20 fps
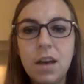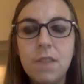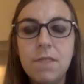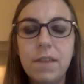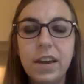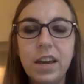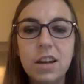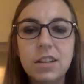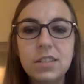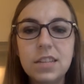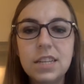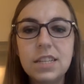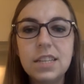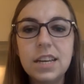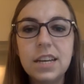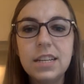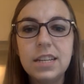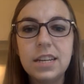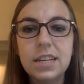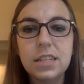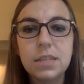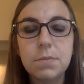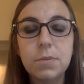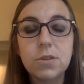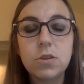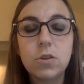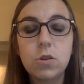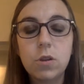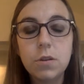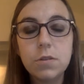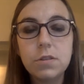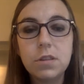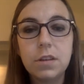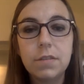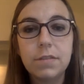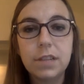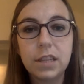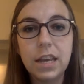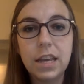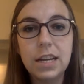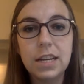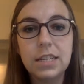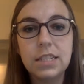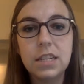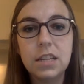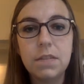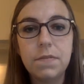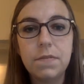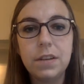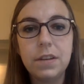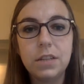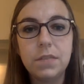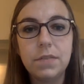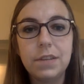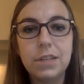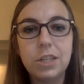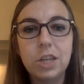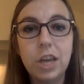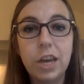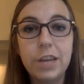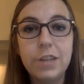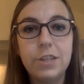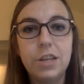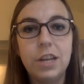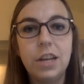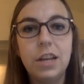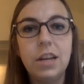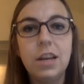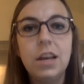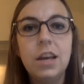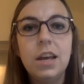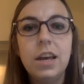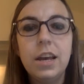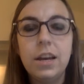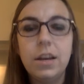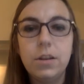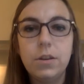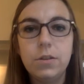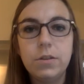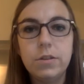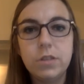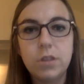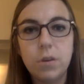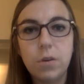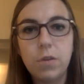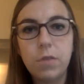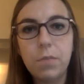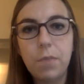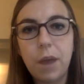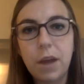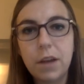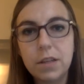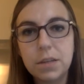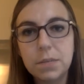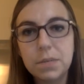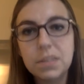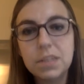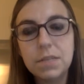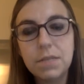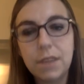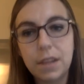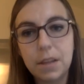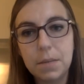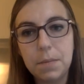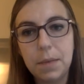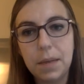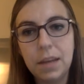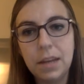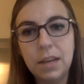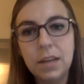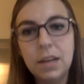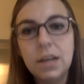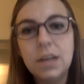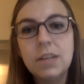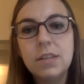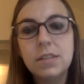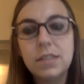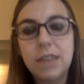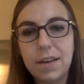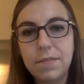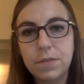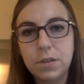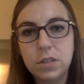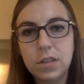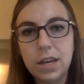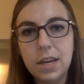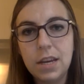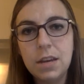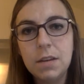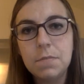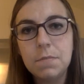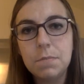Vygotsky's ideas most closely related to the field of education include the zone of proximal development, scaffolding,